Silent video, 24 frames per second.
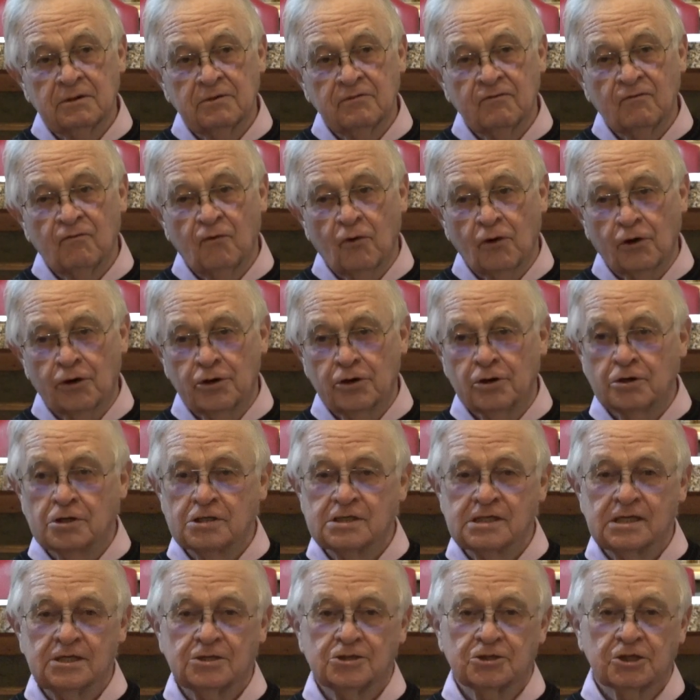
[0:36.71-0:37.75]
foreigners
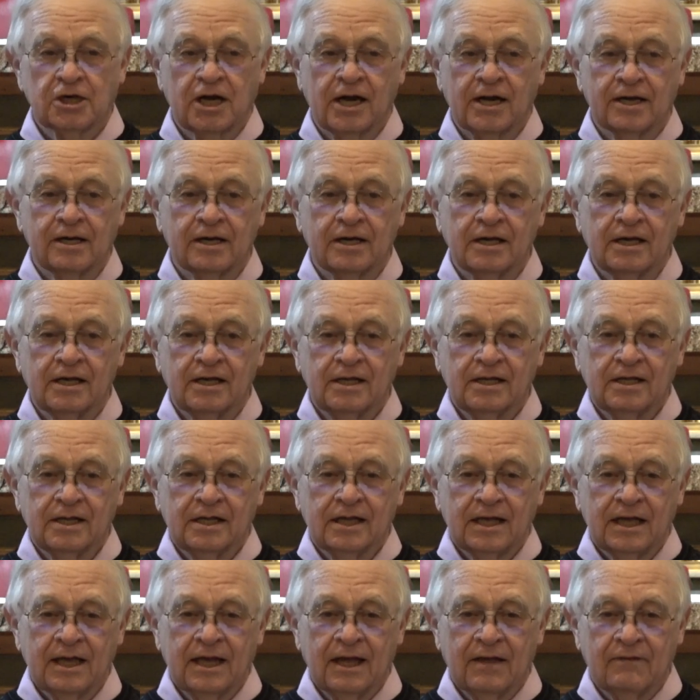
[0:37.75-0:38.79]
in China,
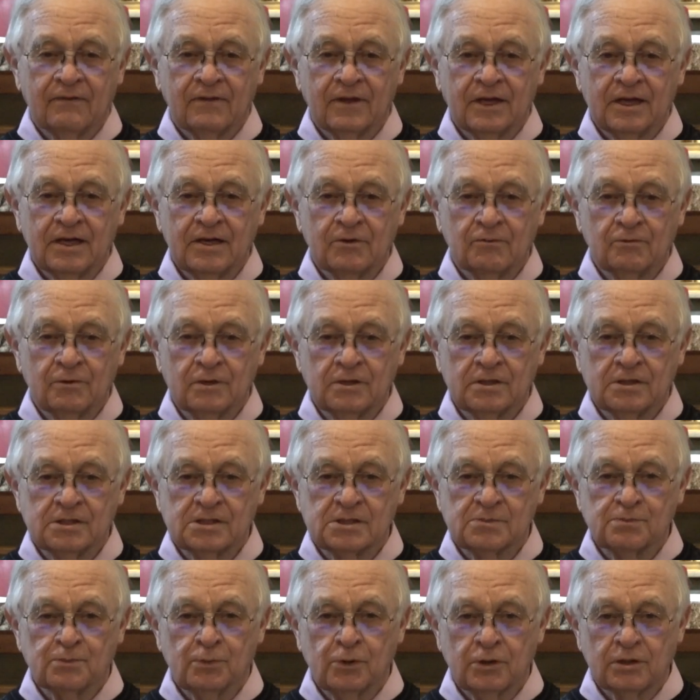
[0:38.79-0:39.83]
and that it was
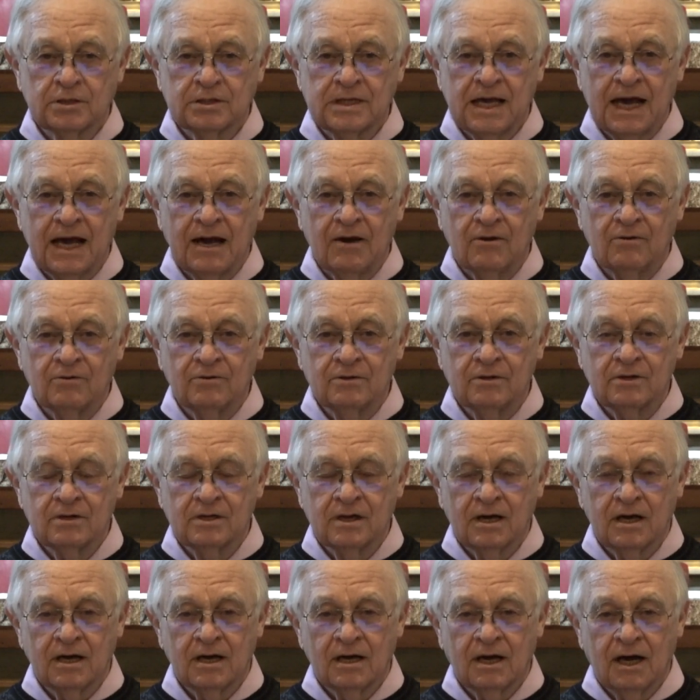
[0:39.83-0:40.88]
put down
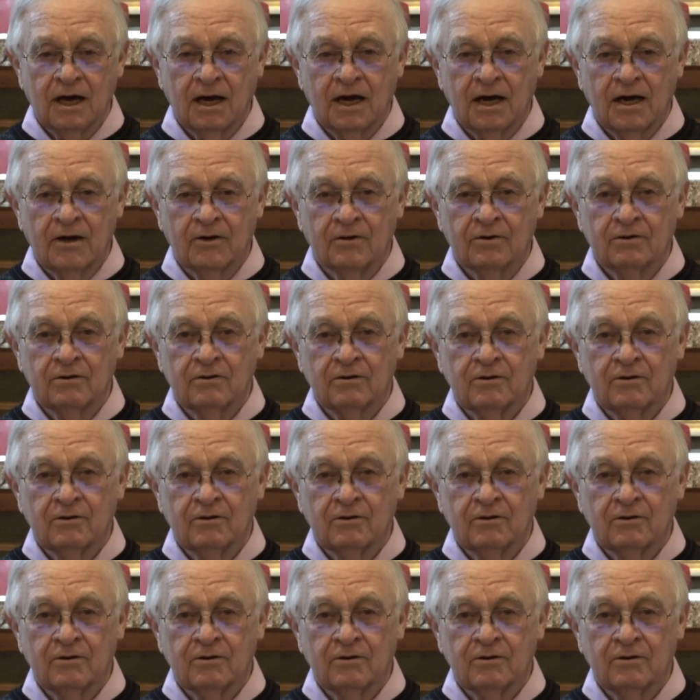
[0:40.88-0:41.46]
uh,